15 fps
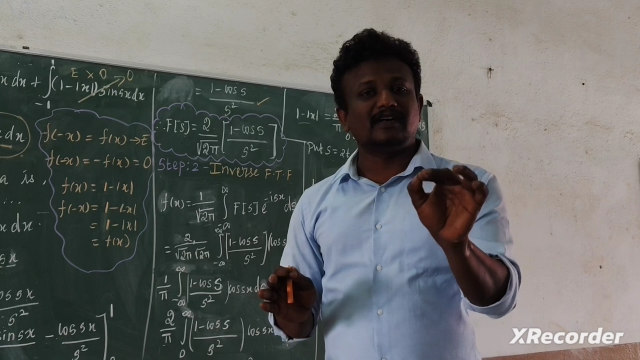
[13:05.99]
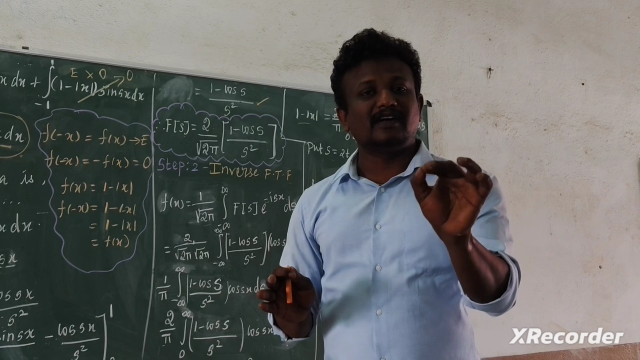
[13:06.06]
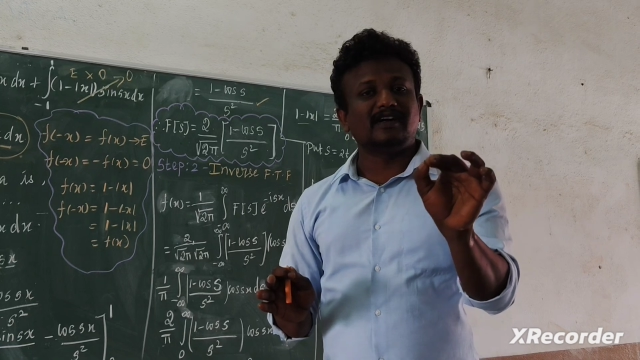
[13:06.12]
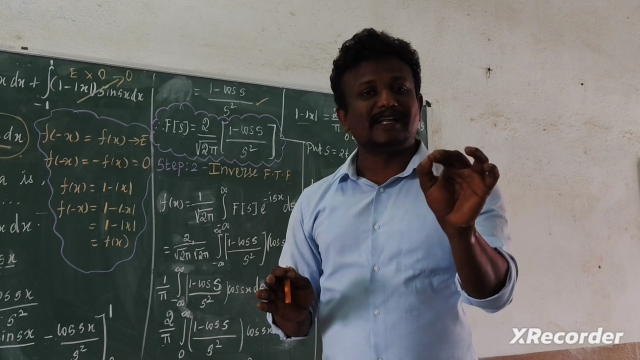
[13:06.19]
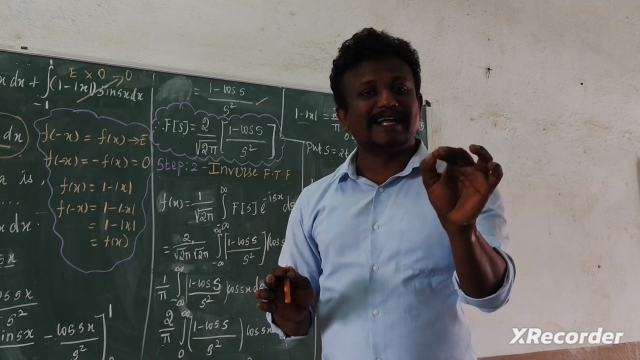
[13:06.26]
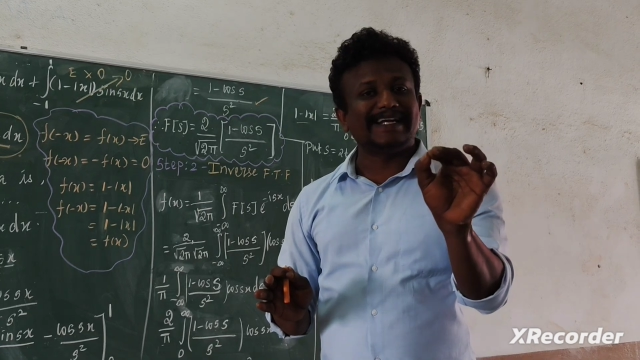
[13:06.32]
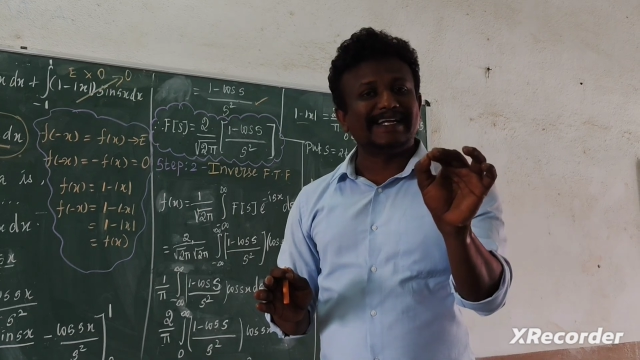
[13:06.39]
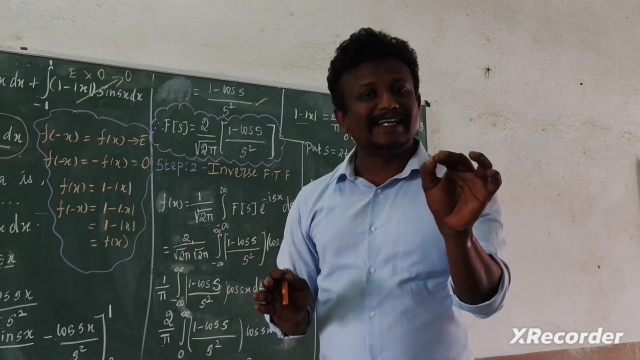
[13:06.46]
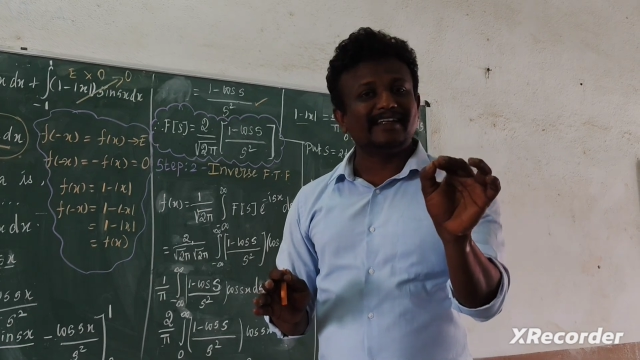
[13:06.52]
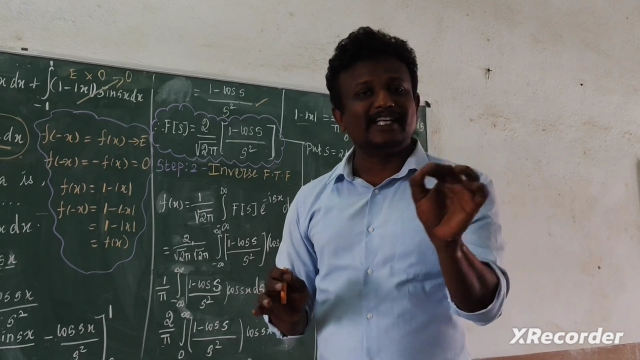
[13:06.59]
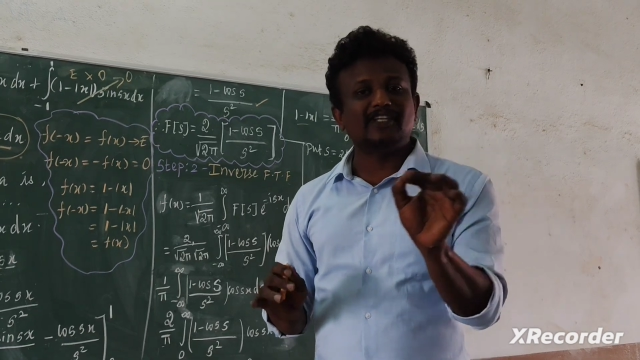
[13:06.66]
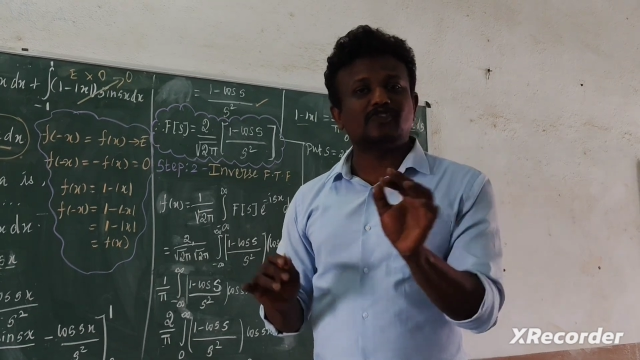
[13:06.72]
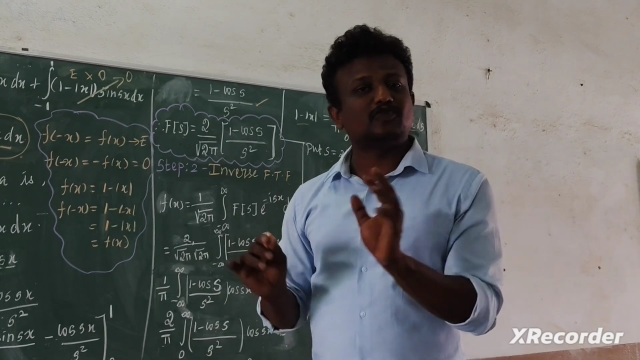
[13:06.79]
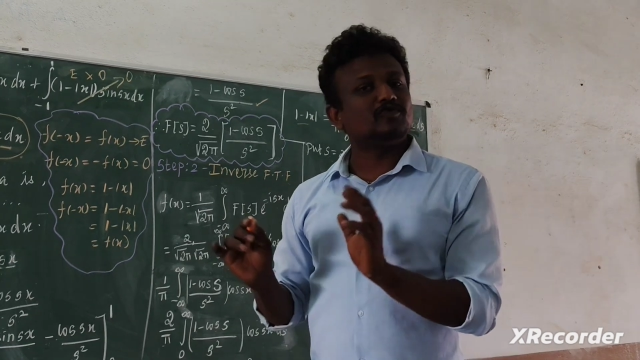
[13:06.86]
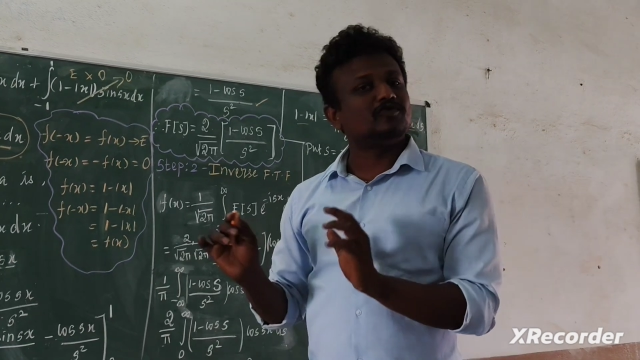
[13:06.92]
on writing
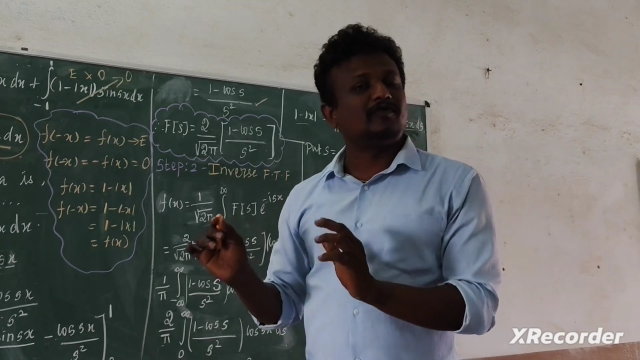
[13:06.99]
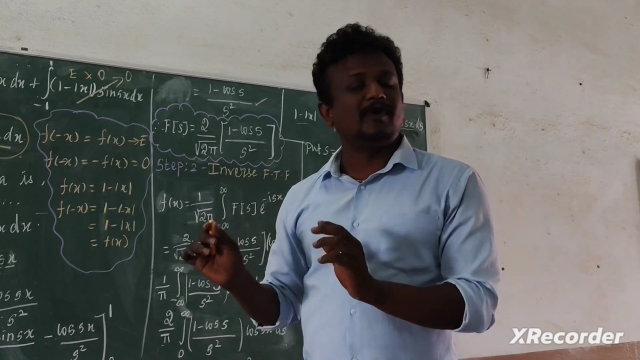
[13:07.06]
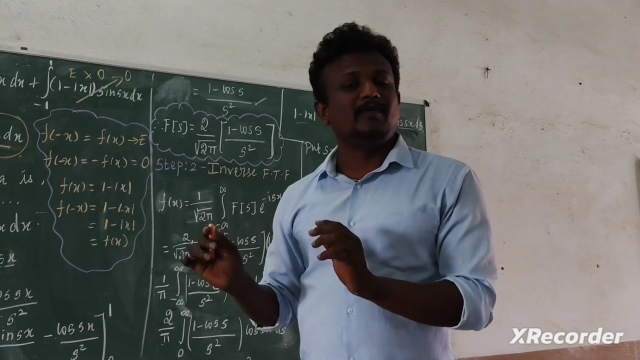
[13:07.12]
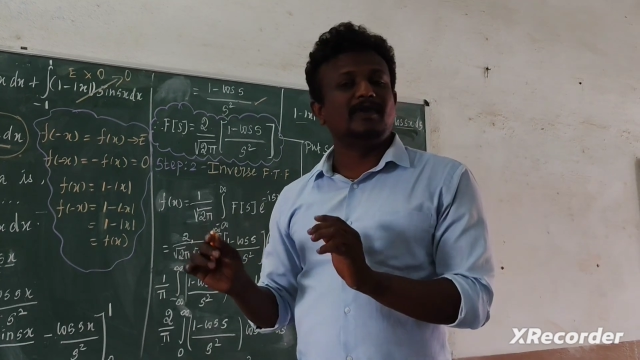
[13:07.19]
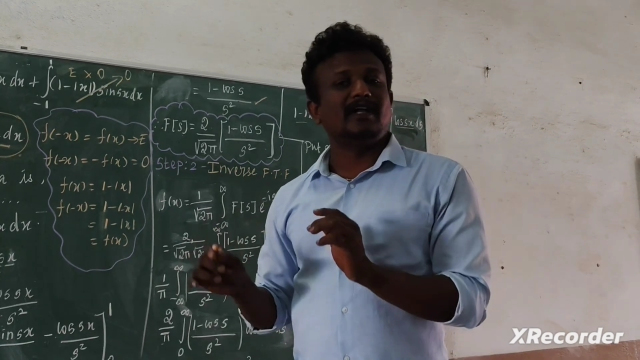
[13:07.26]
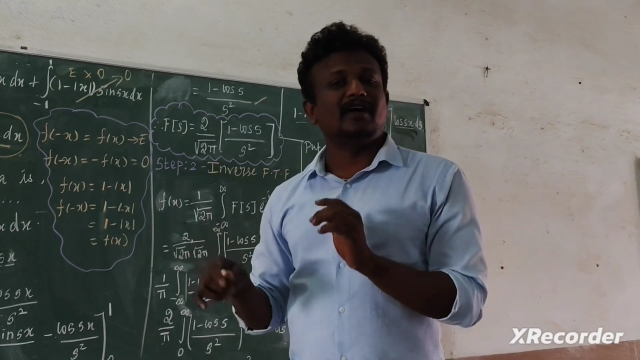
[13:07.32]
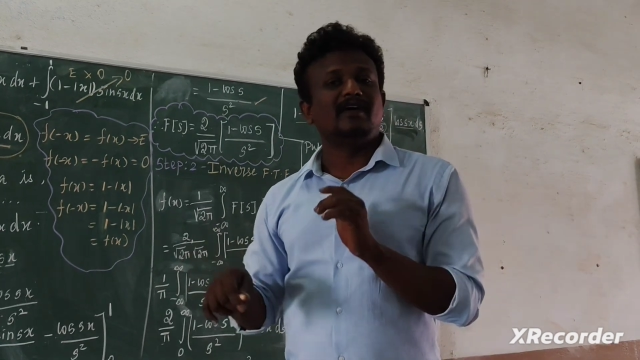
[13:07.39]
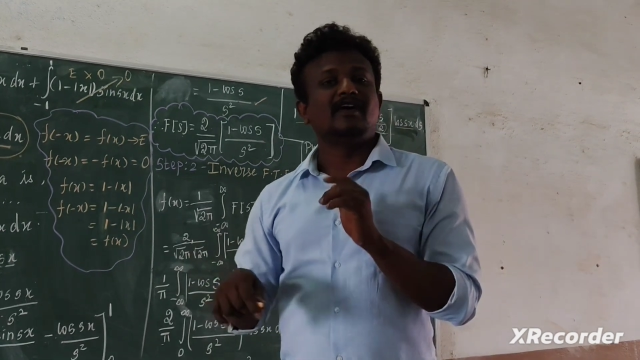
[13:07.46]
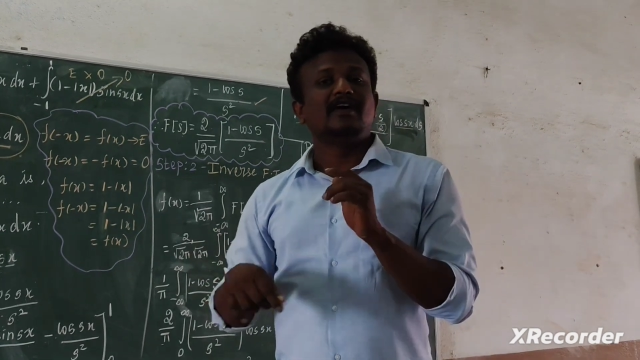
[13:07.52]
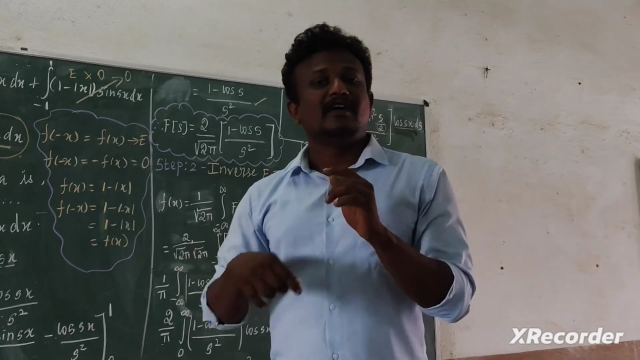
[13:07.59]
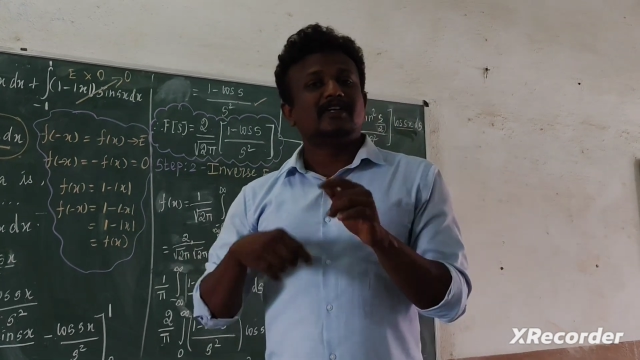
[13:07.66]
these 2 formula,